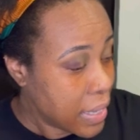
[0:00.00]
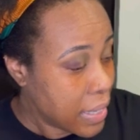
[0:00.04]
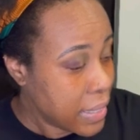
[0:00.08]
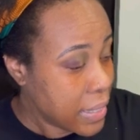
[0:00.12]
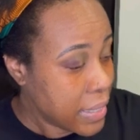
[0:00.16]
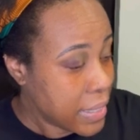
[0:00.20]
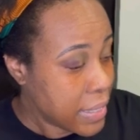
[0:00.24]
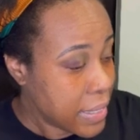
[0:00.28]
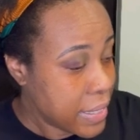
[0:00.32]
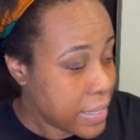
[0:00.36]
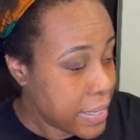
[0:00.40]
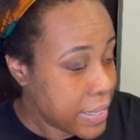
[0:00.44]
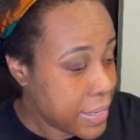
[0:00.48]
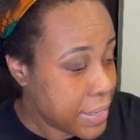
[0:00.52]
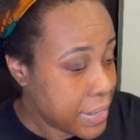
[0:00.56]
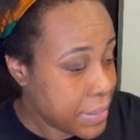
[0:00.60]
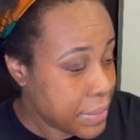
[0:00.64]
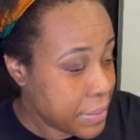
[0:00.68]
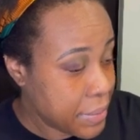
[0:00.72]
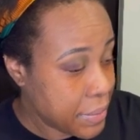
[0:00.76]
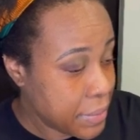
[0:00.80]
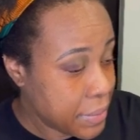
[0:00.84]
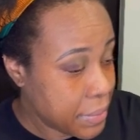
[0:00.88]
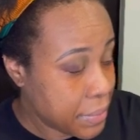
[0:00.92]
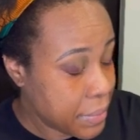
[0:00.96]

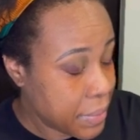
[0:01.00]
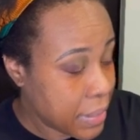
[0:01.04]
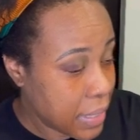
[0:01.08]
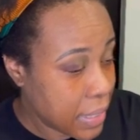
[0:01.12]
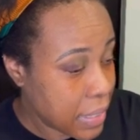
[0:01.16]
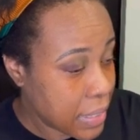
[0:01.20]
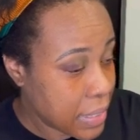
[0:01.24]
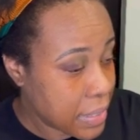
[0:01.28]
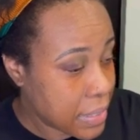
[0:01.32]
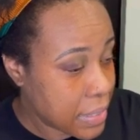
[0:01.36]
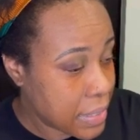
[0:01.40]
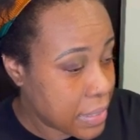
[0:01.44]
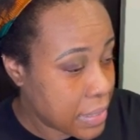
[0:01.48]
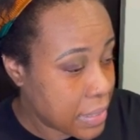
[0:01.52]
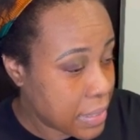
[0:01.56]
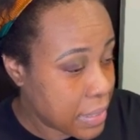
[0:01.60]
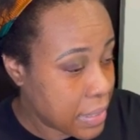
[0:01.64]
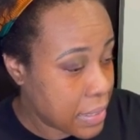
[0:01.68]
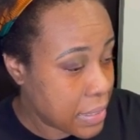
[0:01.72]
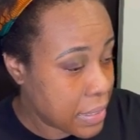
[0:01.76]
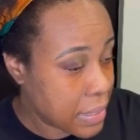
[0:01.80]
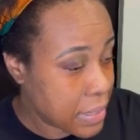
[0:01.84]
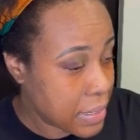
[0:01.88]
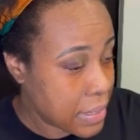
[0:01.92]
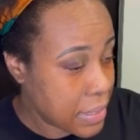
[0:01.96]
Anywho, let's
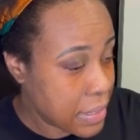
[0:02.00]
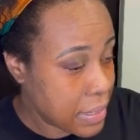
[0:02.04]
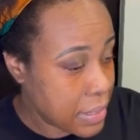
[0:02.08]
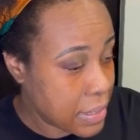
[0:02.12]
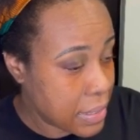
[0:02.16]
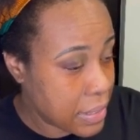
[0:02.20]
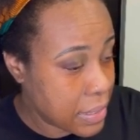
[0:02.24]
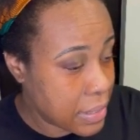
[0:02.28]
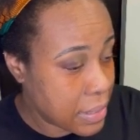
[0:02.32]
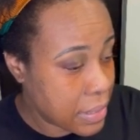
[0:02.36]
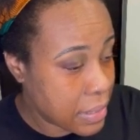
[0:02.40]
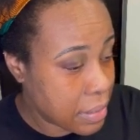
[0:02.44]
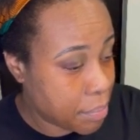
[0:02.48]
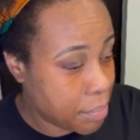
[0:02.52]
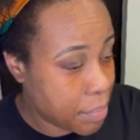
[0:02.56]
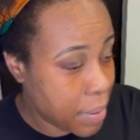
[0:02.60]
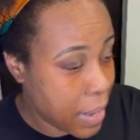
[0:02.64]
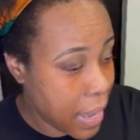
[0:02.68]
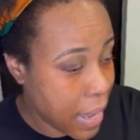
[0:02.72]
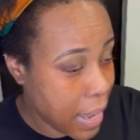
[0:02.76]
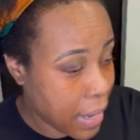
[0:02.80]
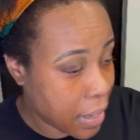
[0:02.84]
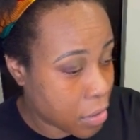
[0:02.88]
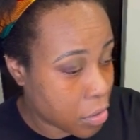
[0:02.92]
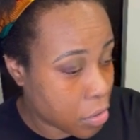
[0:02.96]
see. I need a
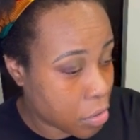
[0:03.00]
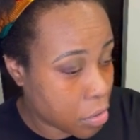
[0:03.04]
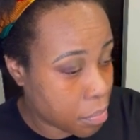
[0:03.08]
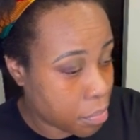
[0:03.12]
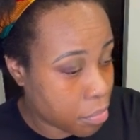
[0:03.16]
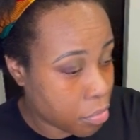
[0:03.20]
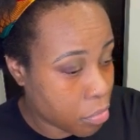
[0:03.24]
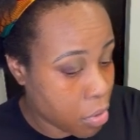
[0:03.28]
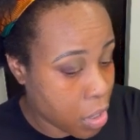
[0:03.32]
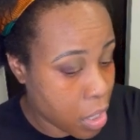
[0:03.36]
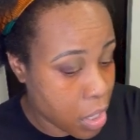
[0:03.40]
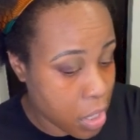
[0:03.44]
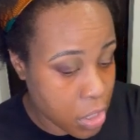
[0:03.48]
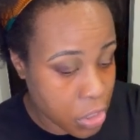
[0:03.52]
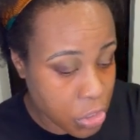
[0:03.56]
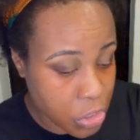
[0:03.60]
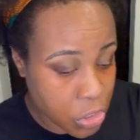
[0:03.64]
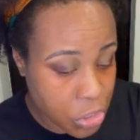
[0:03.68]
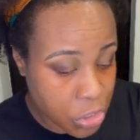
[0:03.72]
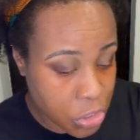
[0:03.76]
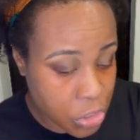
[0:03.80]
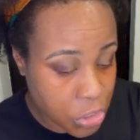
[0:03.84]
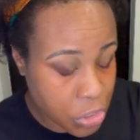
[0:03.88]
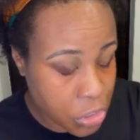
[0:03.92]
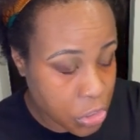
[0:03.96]
packer
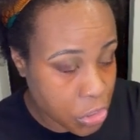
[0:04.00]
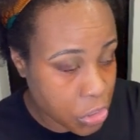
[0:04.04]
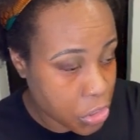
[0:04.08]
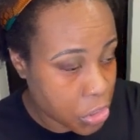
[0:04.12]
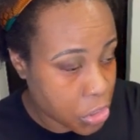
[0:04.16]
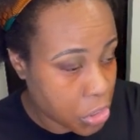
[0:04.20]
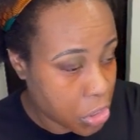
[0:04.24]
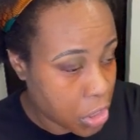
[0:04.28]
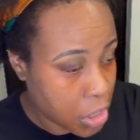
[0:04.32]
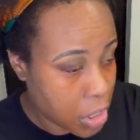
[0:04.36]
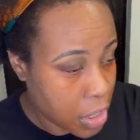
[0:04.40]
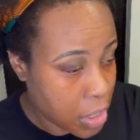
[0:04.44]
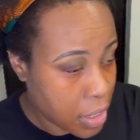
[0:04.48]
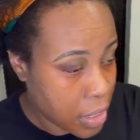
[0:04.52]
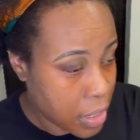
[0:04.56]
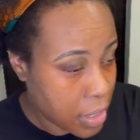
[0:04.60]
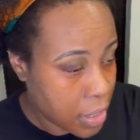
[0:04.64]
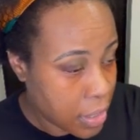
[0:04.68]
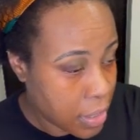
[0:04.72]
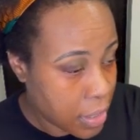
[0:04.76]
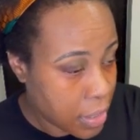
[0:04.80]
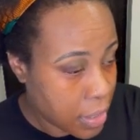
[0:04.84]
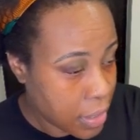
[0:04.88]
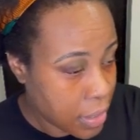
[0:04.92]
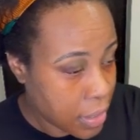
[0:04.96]
brush.
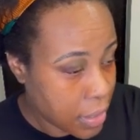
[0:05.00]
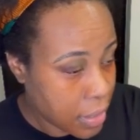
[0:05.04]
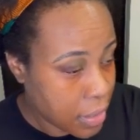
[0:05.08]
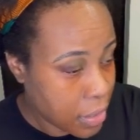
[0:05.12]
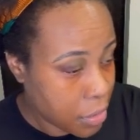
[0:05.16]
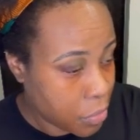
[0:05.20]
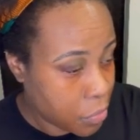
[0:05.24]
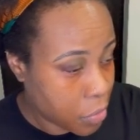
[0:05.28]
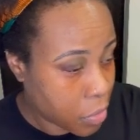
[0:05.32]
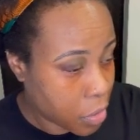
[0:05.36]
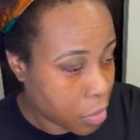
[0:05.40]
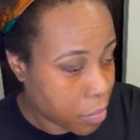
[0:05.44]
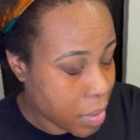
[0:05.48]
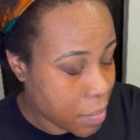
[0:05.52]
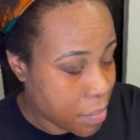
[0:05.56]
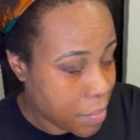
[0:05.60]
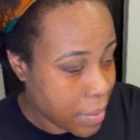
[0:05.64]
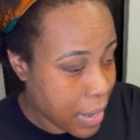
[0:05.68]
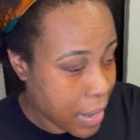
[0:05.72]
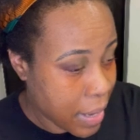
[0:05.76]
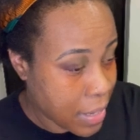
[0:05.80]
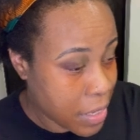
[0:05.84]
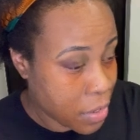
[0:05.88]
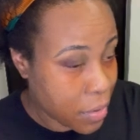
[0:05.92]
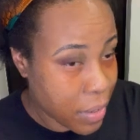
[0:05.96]
I don't know where my
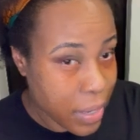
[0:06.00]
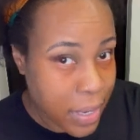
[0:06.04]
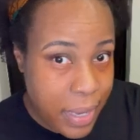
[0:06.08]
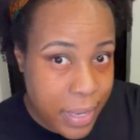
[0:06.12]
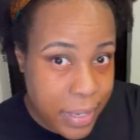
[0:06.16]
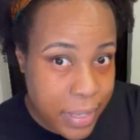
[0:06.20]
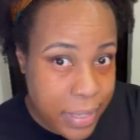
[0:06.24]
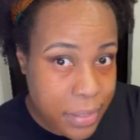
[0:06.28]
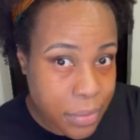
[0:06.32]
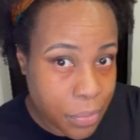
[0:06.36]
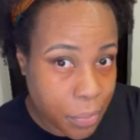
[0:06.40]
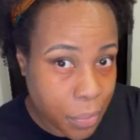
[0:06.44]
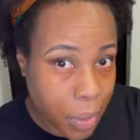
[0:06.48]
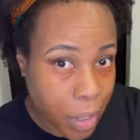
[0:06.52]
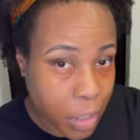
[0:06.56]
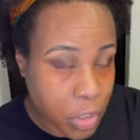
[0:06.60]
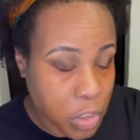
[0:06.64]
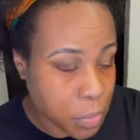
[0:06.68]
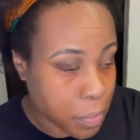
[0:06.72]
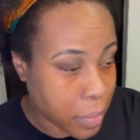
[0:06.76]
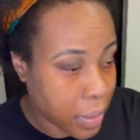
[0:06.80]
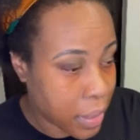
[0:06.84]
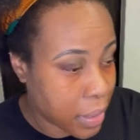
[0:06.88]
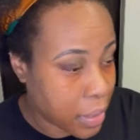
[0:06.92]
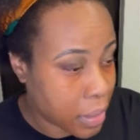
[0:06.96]
pack. You know, I need to wash
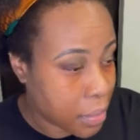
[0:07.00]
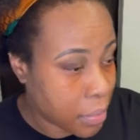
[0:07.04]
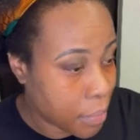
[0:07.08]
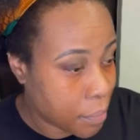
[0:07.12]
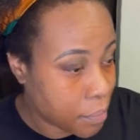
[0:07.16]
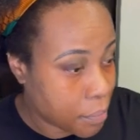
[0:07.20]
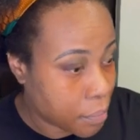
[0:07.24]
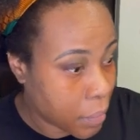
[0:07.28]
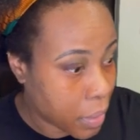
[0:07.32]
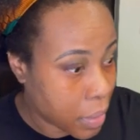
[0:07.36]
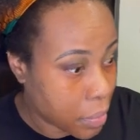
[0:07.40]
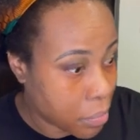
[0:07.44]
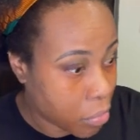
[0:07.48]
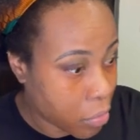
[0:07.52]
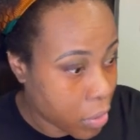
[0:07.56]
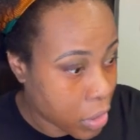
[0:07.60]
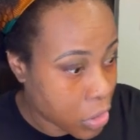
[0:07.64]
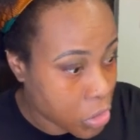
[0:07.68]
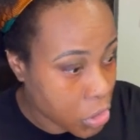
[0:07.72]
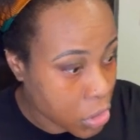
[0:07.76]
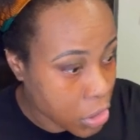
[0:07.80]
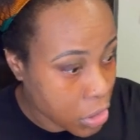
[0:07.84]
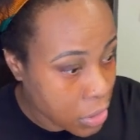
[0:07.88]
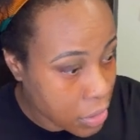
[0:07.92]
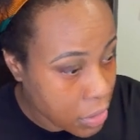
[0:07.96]
my
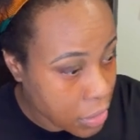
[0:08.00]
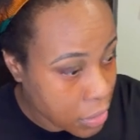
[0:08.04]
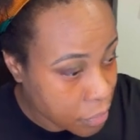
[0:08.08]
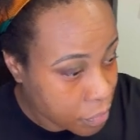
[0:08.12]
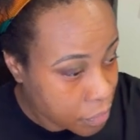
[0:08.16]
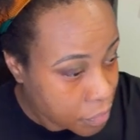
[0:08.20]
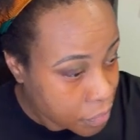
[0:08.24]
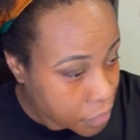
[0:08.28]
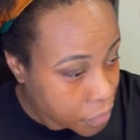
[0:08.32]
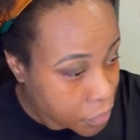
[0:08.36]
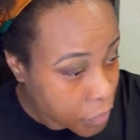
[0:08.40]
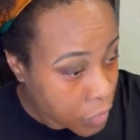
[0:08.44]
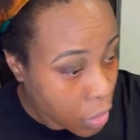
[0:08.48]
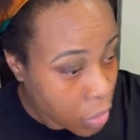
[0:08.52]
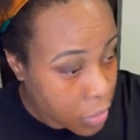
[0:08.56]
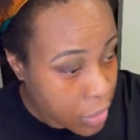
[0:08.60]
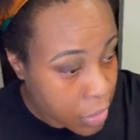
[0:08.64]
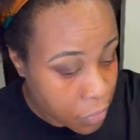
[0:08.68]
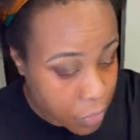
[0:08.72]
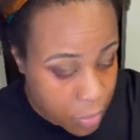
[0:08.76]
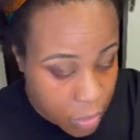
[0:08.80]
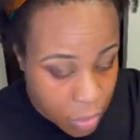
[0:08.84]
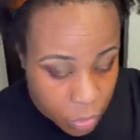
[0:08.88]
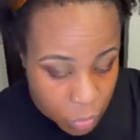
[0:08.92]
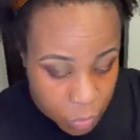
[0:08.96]
brushes. Oh, here
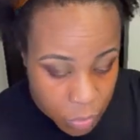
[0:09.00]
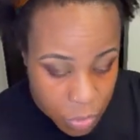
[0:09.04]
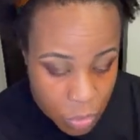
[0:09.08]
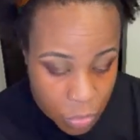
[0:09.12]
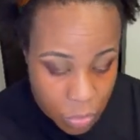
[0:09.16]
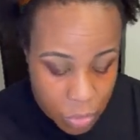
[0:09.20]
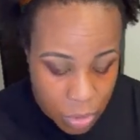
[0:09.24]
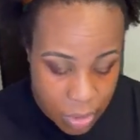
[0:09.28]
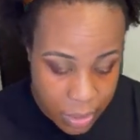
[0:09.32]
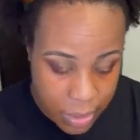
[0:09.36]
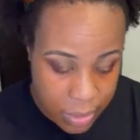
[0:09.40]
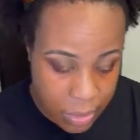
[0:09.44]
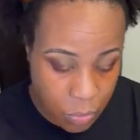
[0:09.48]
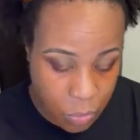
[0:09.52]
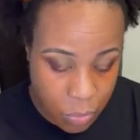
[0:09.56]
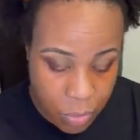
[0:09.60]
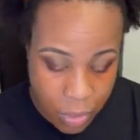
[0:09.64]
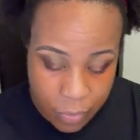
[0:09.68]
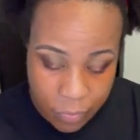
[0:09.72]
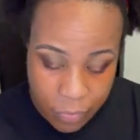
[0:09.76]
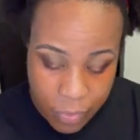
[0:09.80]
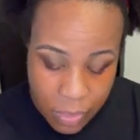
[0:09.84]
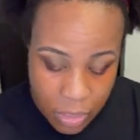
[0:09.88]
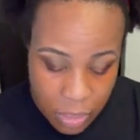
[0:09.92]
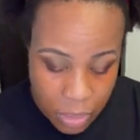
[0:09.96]
we go. We use this
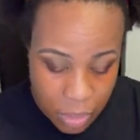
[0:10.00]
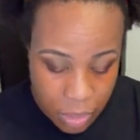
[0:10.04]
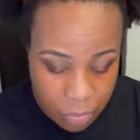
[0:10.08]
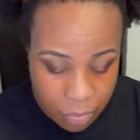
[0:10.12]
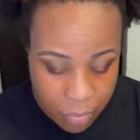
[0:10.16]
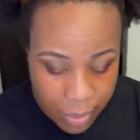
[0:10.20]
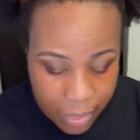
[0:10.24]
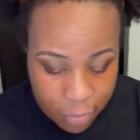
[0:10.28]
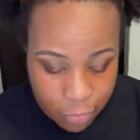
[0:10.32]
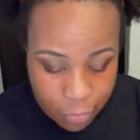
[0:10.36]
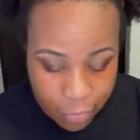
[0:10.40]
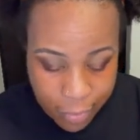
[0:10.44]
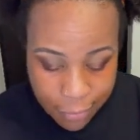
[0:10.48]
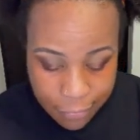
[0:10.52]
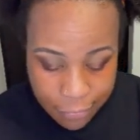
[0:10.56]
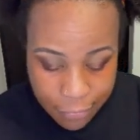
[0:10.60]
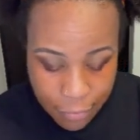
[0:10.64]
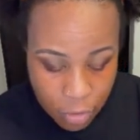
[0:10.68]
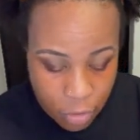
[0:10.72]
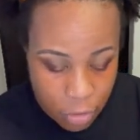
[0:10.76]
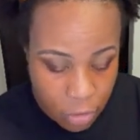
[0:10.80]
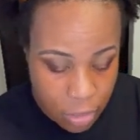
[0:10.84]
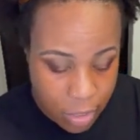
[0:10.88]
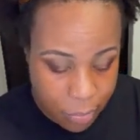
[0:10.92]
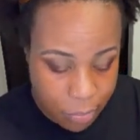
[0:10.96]
one. This is my
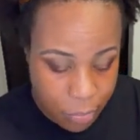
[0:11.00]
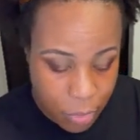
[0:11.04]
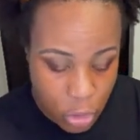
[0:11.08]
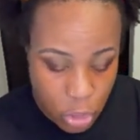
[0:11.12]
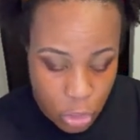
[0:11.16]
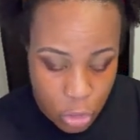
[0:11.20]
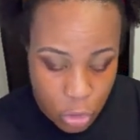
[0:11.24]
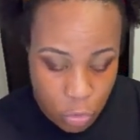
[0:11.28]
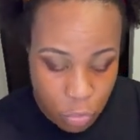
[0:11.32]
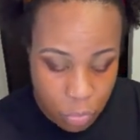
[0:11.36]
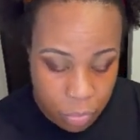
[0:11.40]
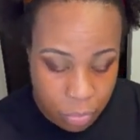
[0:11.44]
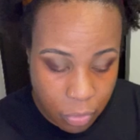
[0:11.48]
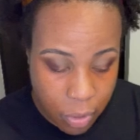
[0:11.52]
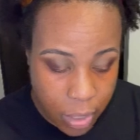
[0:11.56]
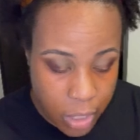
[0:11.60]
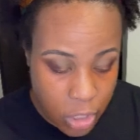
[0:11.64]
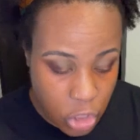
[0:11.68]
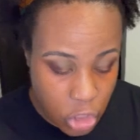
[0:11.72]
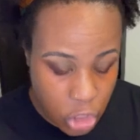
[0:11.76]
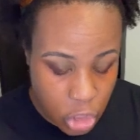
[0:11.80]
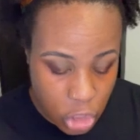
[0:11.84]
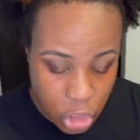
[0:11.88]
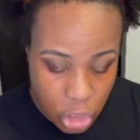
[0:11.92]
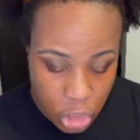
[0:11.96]
Refer number 2
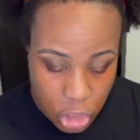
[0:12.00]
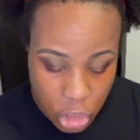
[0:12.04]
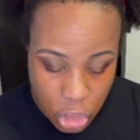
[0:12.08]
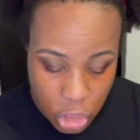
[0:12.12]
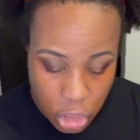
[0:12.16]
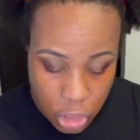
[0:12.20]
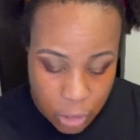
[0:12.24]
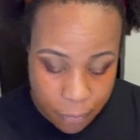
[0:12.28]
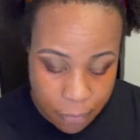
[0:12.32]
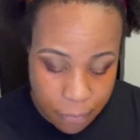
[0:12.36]
brush